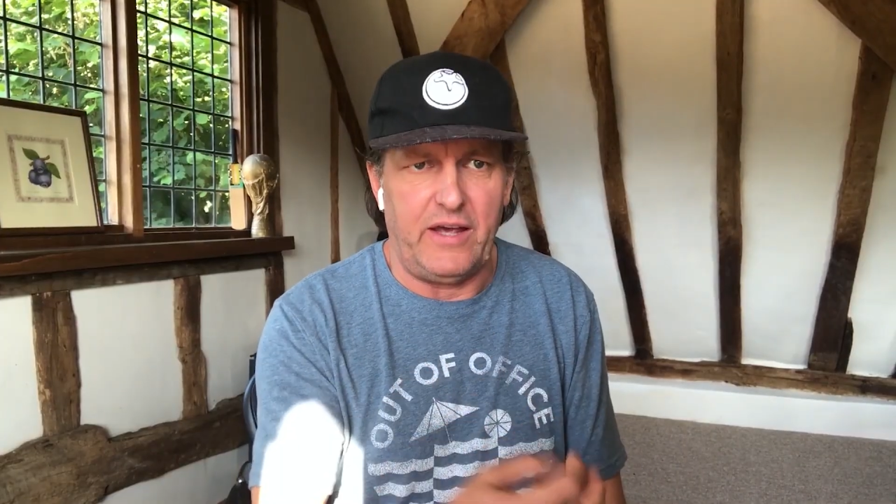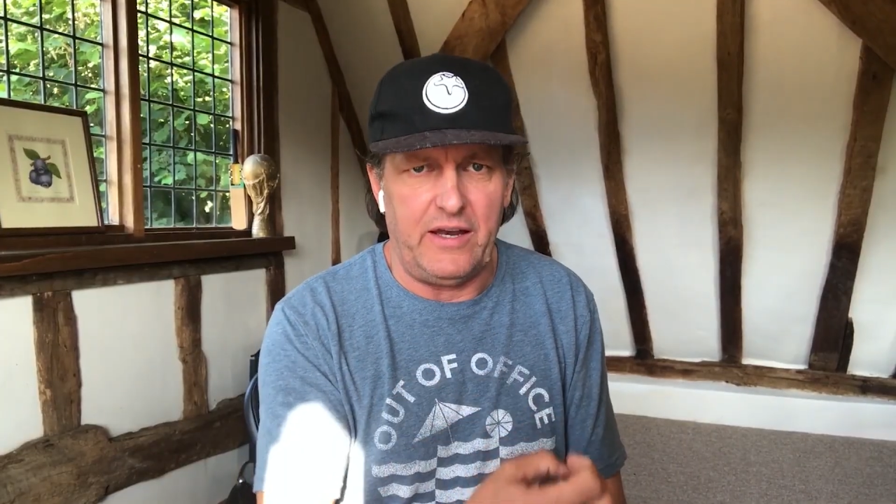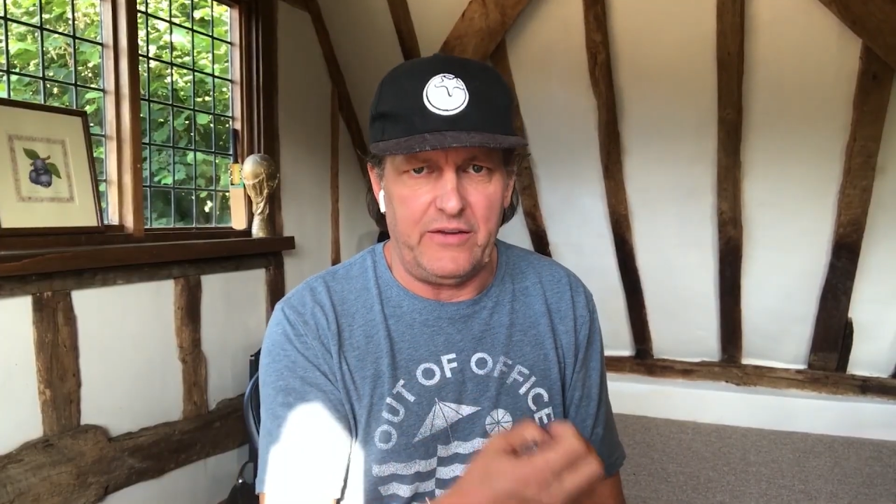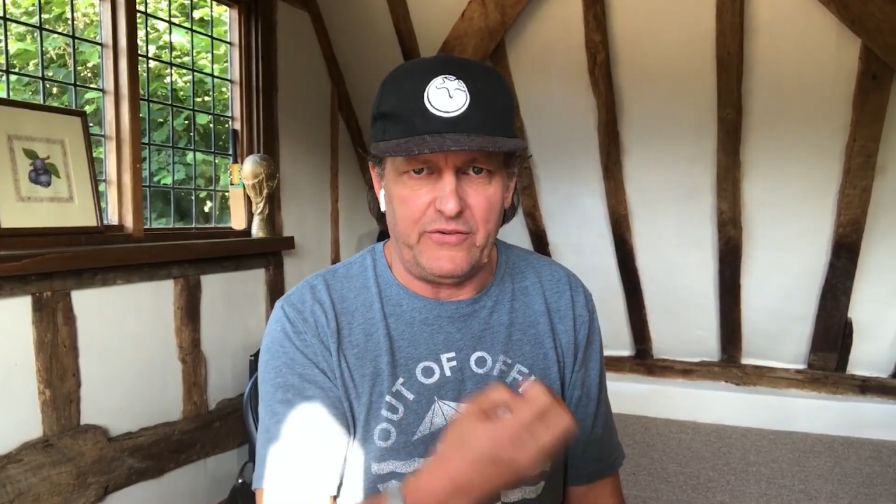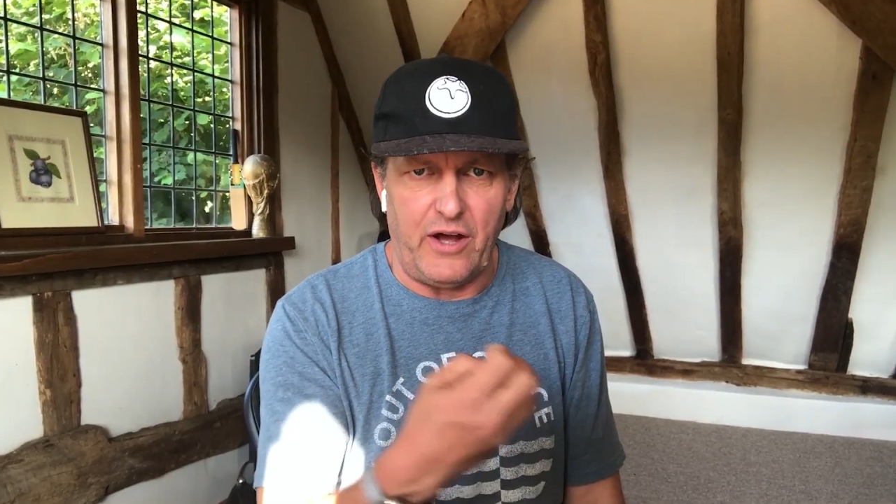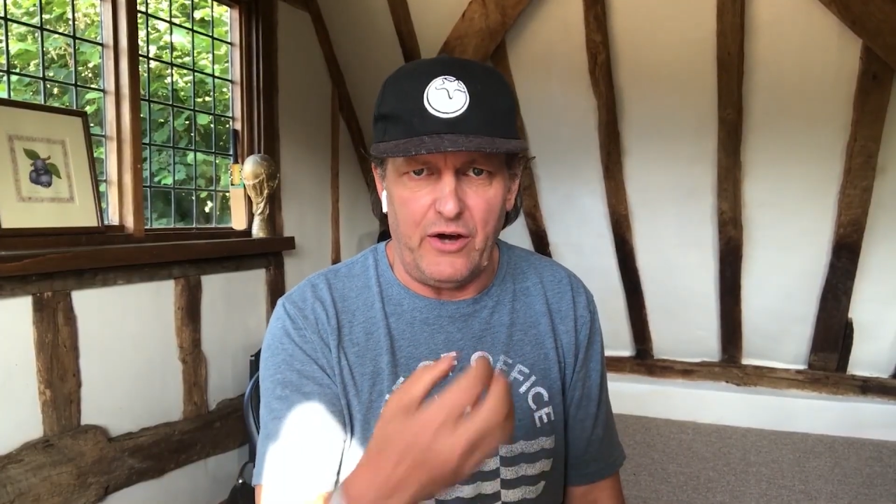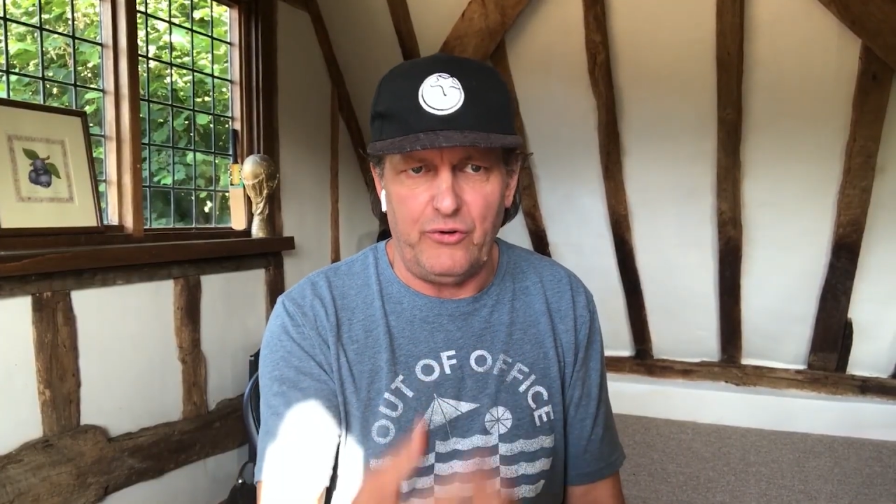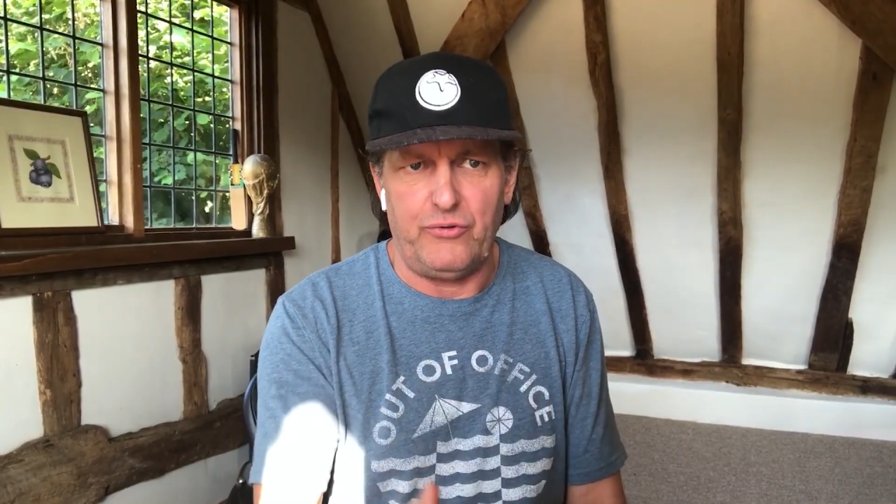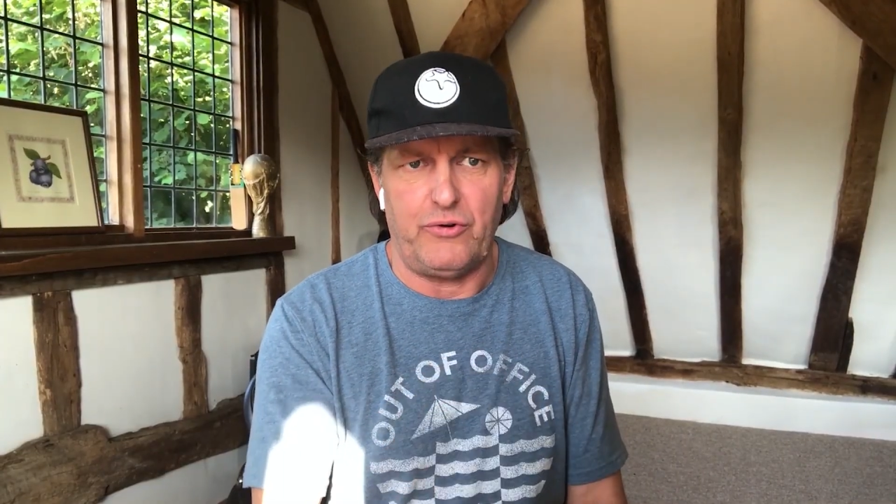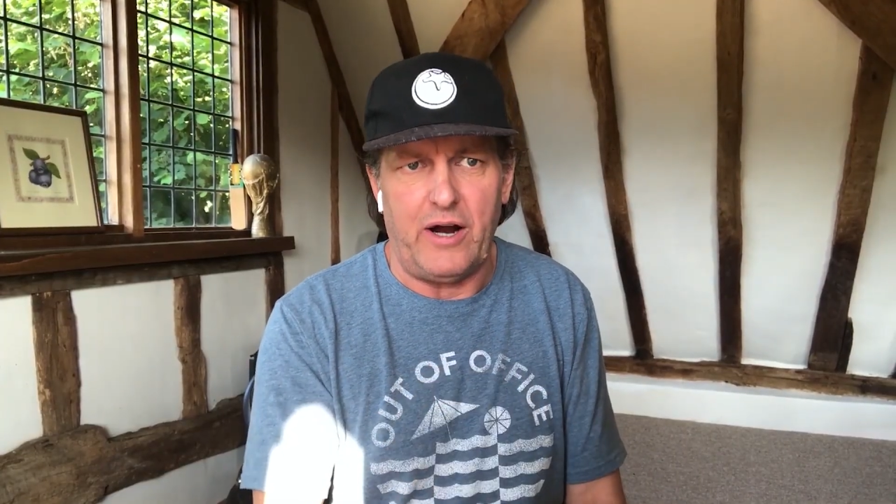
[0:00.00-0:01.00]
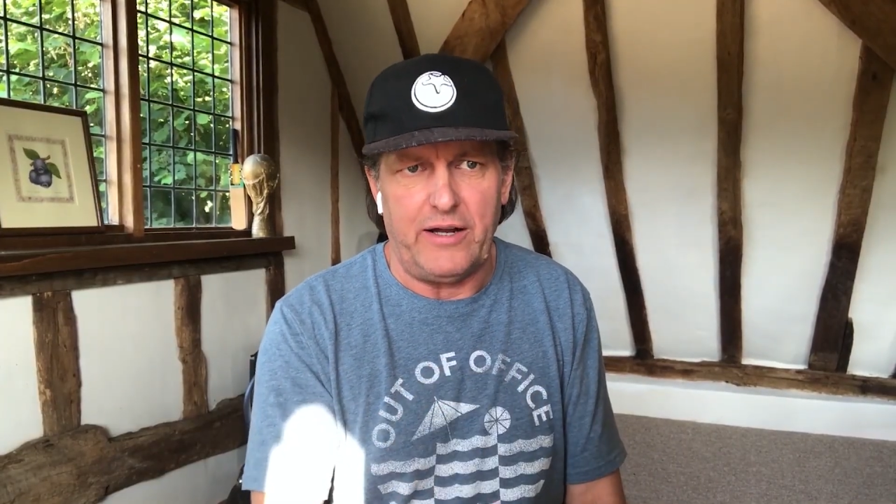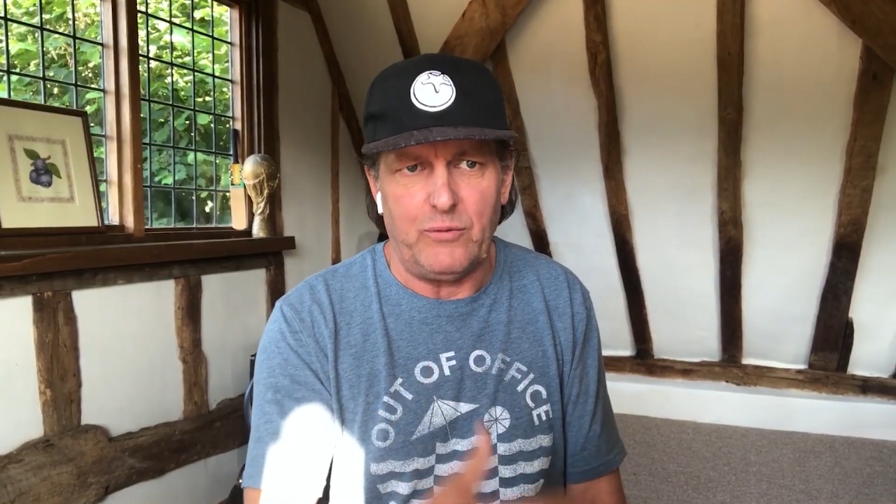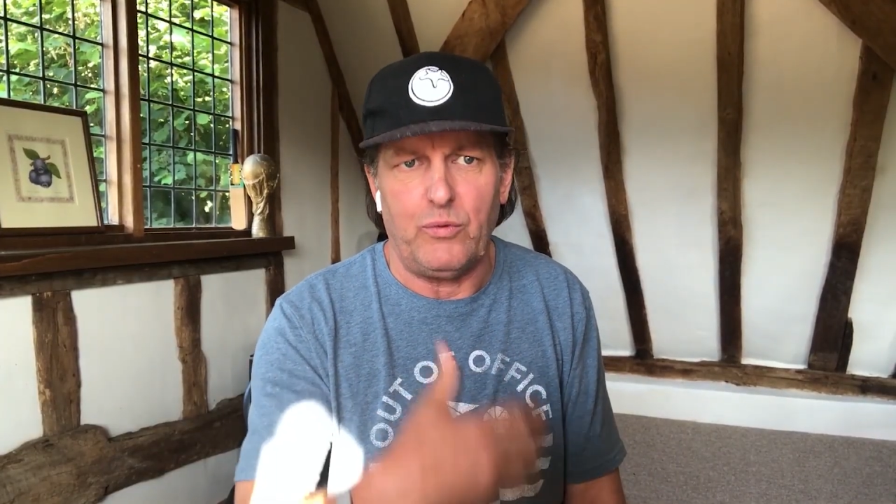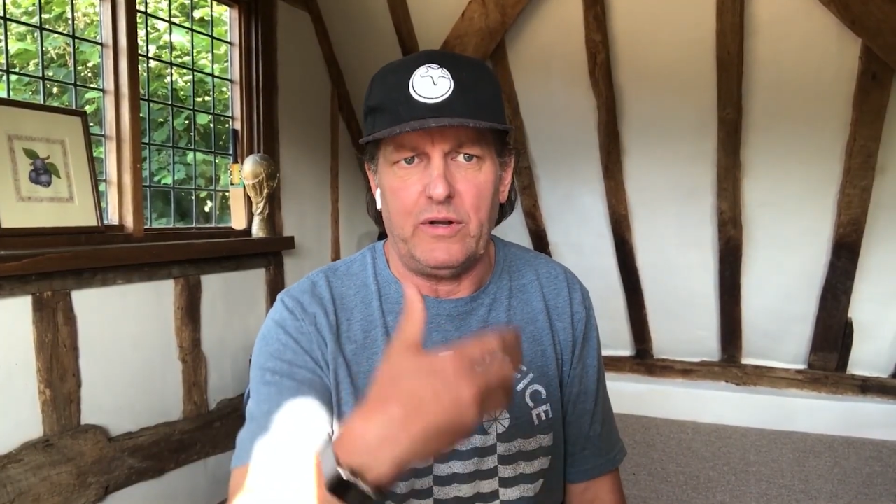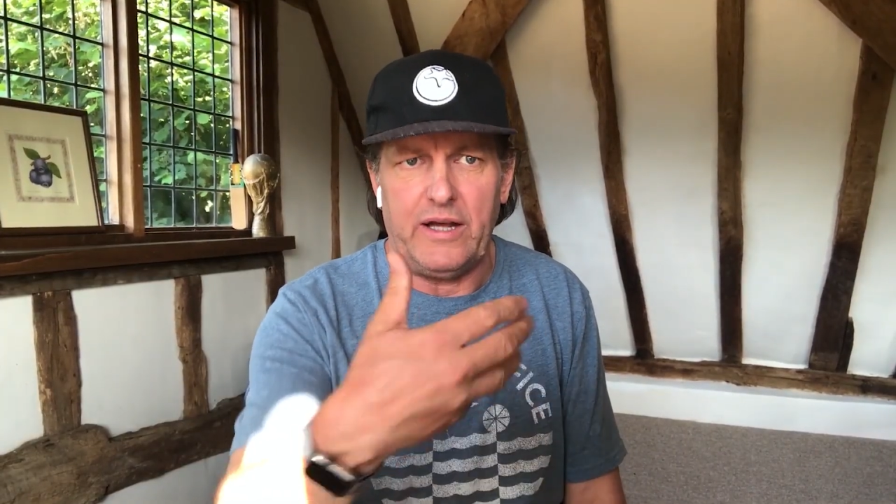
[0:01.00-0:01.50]
in its own
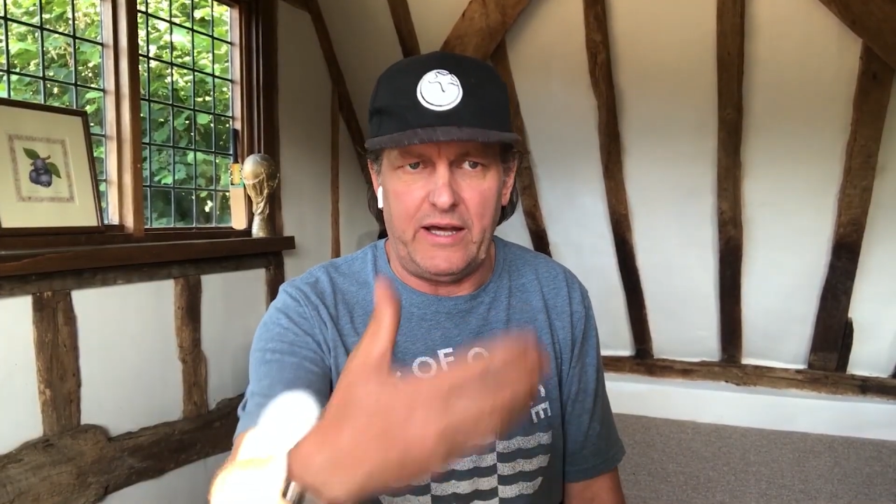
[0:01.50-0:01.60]
right will